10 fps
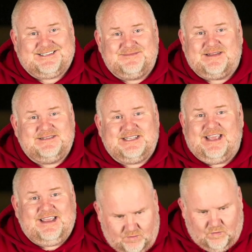Sometimes
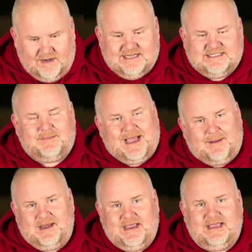it, what ends up
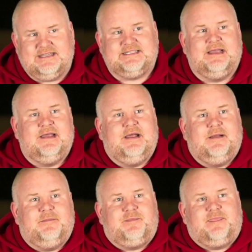happening is
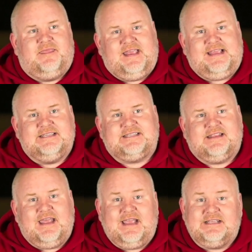these
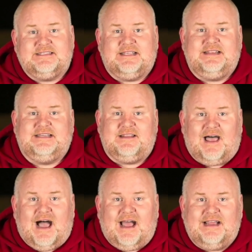things and these
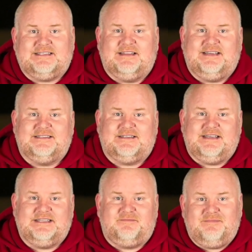lies and these,
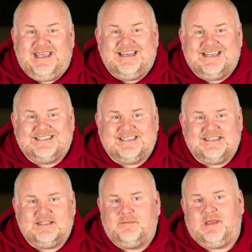these
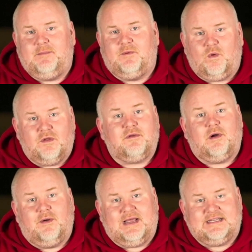meannesses that people will
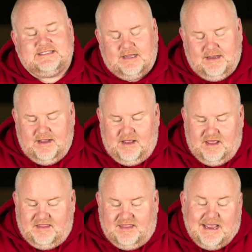throw at us,
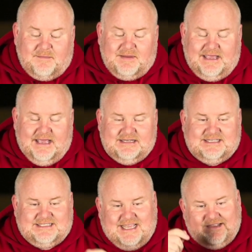they begin
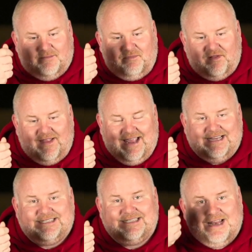to take the
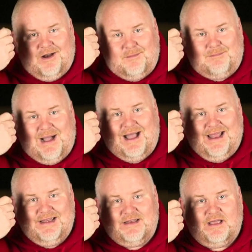place in our
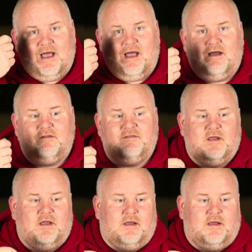mind of